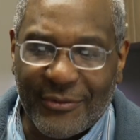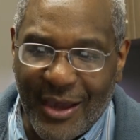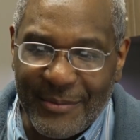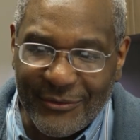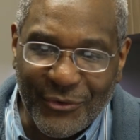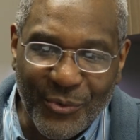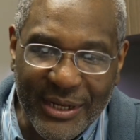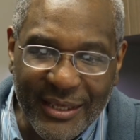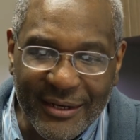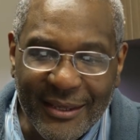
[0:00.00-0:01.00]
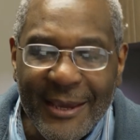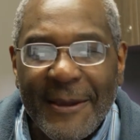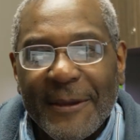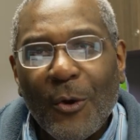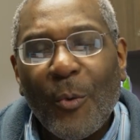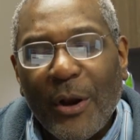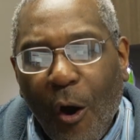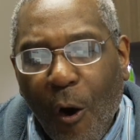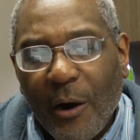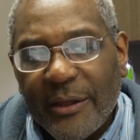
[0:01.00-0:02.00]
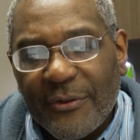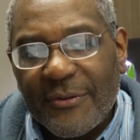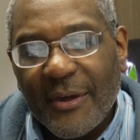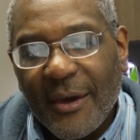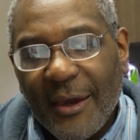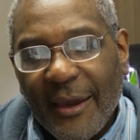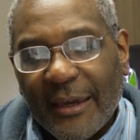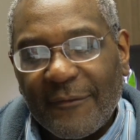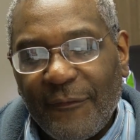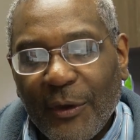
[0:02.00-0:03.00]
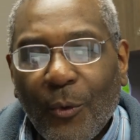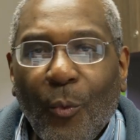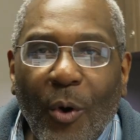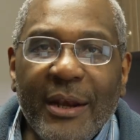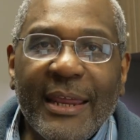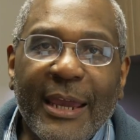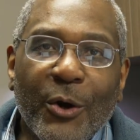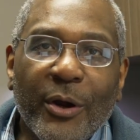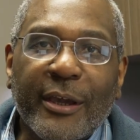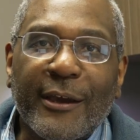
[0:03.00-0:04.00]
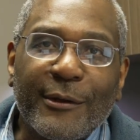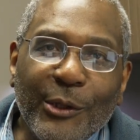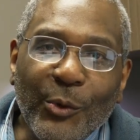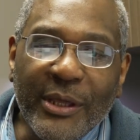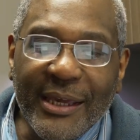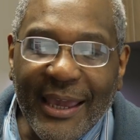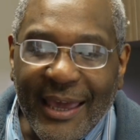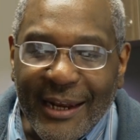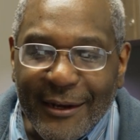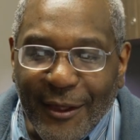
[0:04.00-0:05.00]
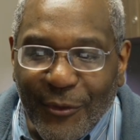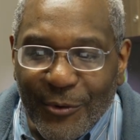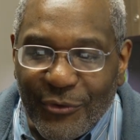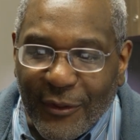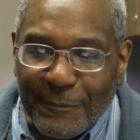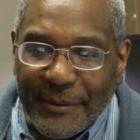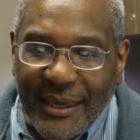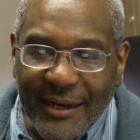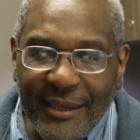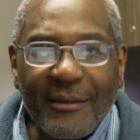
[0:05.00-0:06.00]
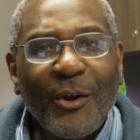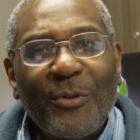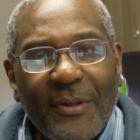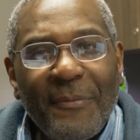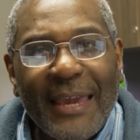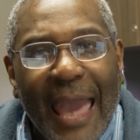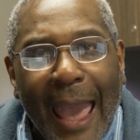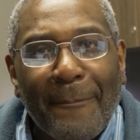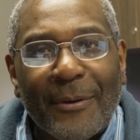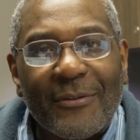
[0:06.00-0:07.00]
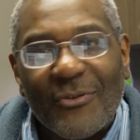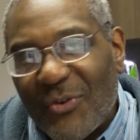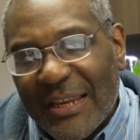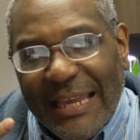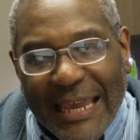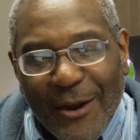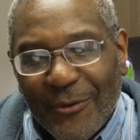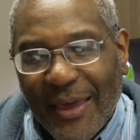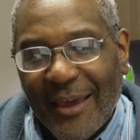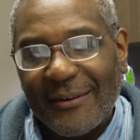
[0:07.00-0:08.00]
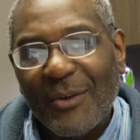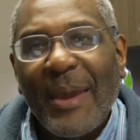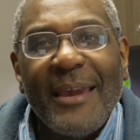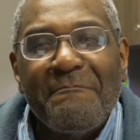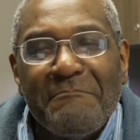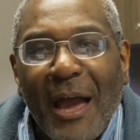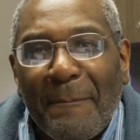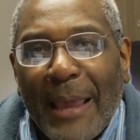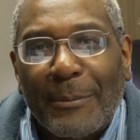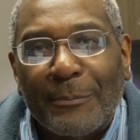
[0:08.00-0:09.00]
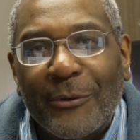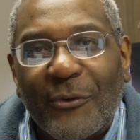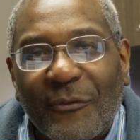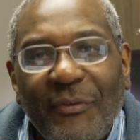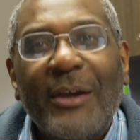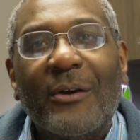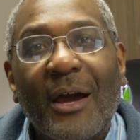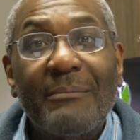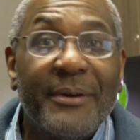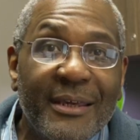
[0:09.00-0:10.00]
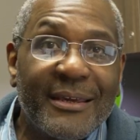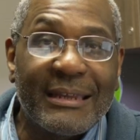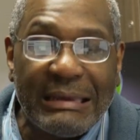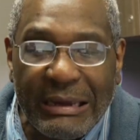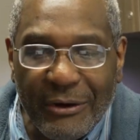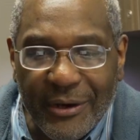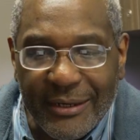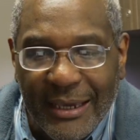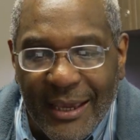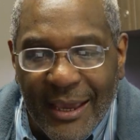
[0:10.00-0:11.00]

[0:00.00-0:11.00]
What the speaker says: is coming to an end. When artists can feel one era concluding and another just beginning, something happens. You can hear that. You may not be able to put your finger on it, but you can hear it.